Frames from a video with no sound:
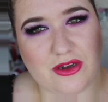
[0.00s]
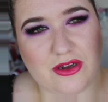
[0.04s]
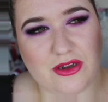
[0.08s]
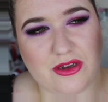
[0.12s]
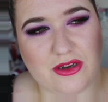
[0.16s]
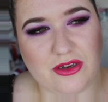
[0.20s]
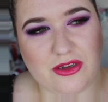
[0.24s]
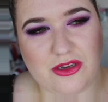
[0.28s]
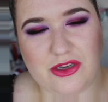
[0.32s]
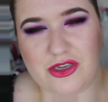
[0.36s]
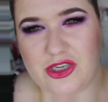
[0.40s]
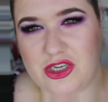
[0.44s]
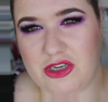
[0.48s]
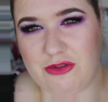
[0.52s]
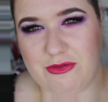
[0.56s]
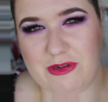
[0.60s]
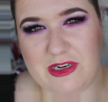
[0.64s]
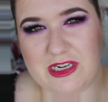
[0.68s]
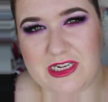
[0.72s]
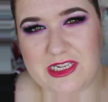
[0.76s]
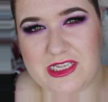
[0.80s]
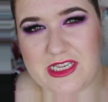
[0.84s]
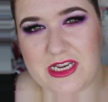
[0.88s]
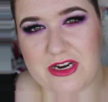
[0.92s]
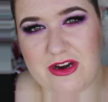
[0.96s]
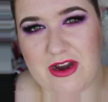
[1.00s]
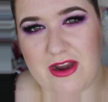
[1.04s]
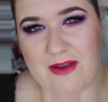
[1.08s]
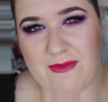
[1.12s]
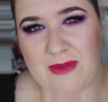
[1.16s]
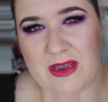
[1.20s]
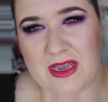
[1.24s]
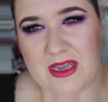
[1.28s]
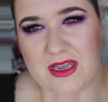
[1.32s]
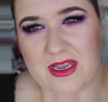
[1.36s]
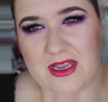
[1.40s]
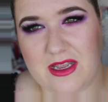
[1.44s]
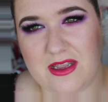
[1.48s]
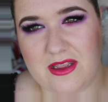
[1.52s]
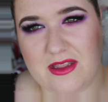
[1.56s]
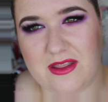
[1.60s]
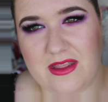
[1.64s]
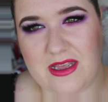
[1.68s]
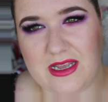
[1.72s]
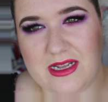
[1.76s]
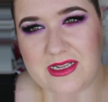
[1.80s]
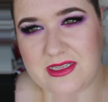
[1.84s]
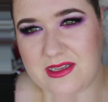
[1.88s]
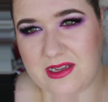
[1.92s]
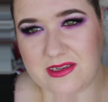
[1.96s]
on YouTube and Instagram,
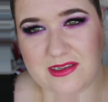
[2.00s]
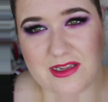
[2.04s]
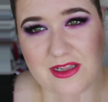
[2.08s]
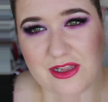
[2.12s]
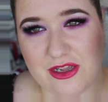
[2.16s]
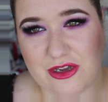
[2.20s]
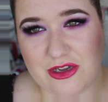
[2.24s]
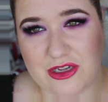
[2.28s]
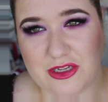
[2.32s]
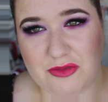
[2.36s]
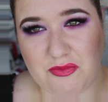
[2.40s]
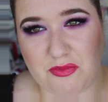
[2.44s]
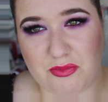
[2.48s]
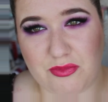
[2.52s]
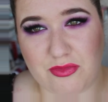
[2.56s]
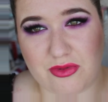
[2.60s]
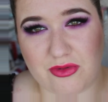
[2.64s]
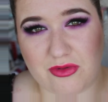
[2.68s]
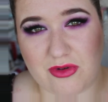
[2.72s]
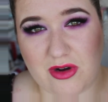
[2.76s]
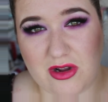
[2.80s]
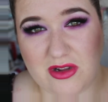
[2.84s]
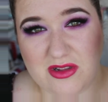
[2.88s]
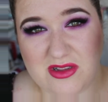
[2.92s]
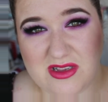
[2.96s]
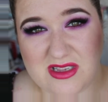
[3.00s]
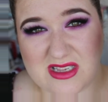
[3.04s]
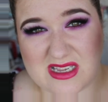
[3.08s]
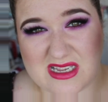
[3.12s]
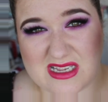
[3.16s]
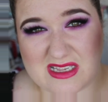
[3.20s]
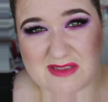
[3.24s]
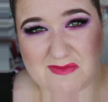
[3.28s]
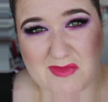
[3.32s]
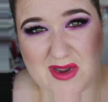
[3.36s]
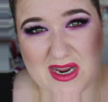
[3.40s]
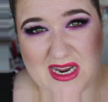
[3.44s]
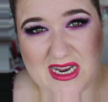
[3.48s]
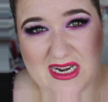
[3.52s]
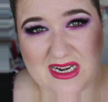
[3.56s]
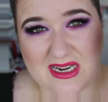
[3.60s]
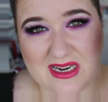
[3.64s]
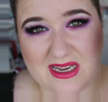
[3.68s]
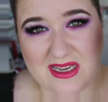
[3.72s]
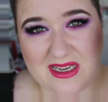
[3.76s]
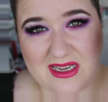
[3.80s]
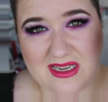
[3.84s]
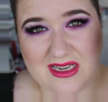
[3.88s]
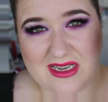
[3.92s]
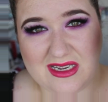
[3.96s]
theirs doesn't look as bronze as mine.
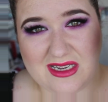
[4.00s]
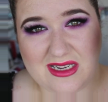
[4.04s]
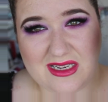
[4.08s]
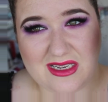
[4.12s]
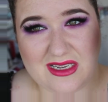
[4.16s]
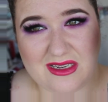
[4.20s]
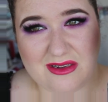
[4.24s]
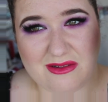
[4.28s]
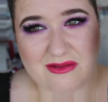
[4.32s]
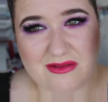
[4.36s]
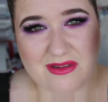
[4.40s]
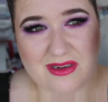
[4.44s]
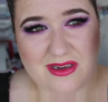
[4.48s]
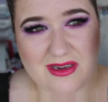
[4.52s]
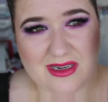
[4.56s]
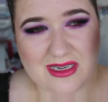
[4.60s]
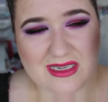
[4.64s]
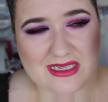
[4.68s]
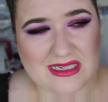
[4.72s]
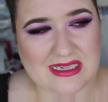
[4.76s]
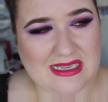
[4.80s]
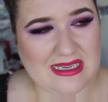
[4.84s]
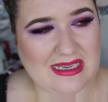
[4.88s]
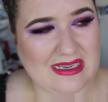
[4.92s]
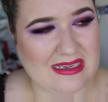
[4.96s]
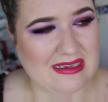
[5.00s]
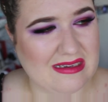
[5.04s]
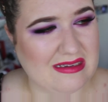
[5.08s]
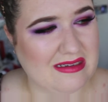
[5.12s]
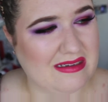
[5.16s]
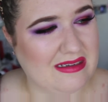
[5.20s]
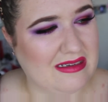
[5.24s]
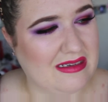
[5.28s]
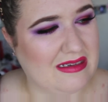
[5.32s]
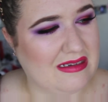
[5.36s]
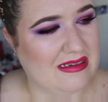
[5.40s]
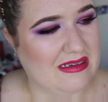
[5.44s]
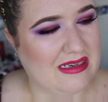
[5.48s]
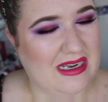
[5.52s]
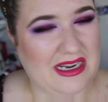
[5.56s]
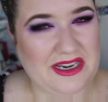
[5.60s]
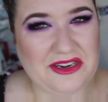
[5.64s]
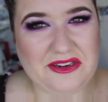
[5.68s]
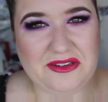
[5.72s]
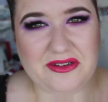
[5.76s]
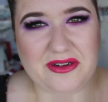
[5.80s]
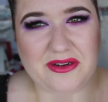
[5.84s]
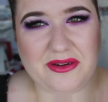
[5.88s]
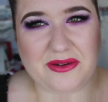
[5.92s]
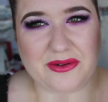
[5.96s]
What do you guys think? I
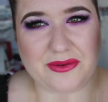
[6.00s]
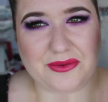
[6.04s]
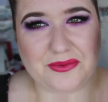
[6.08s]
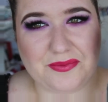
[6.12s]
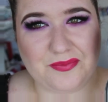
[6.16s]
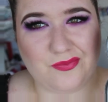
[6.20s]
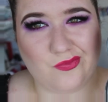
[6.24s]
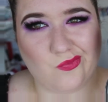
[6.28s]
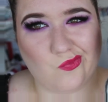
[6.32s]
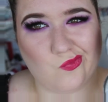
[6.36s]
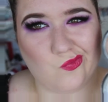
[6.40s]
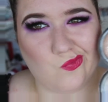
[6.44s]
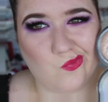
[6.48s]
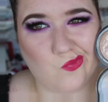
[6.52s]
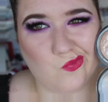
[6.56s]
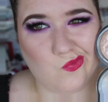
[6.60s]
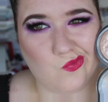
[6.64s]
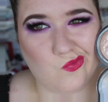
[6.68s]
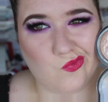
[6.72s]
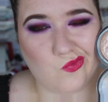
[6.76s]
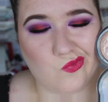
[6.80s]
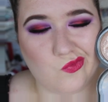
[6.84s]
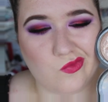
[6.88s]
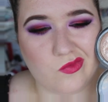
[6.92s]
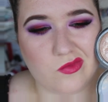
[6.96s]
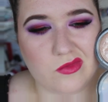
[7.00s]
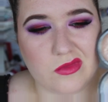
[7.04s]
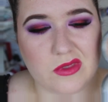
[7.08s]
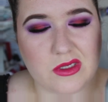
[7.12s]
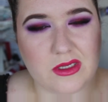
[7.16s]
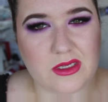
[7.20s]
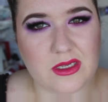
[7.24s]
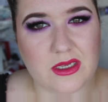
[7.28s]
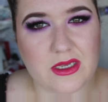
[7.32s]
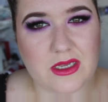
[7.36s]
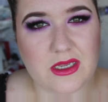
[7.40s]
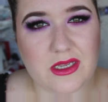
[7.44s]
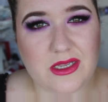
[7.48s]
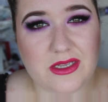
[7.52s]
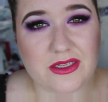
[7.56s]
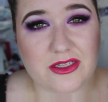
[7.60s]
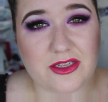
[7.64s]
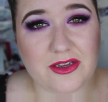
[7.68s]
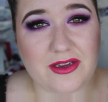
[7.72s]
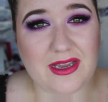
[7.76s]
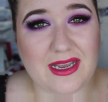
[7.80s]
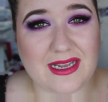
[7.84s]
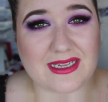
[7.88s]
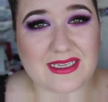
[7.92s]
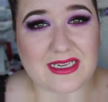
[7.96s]
don't know.
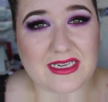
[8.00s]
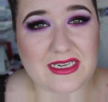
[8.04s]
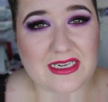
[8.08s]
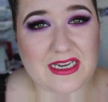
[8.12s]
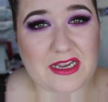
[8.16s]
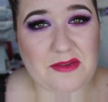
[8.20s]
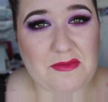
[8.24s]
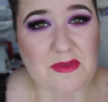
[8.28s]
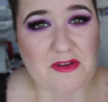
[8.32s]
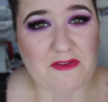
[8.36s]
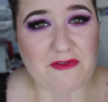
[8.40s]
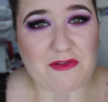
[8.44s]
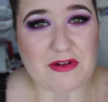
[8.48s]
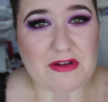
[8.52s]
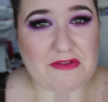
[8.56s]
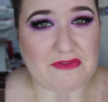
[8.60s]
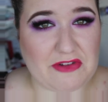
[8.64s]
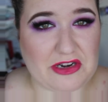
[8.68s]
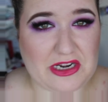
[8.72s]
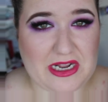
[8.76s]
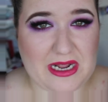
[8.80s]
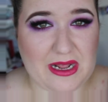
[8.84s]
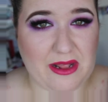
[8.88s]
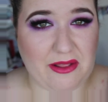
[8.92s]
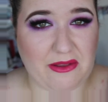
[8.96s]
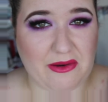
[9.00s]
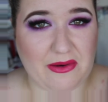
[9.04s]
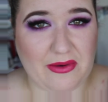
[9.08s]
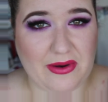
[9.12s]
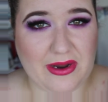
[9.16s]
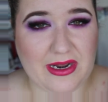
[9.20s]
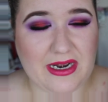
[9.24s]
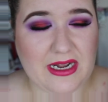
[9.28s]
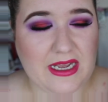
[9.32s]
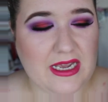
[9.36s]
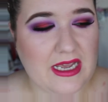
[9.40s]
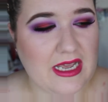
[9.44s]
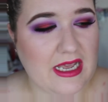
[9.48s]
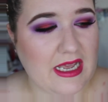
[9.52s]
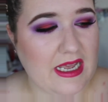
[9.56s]
So yeah, it's going to take me forever to get through it.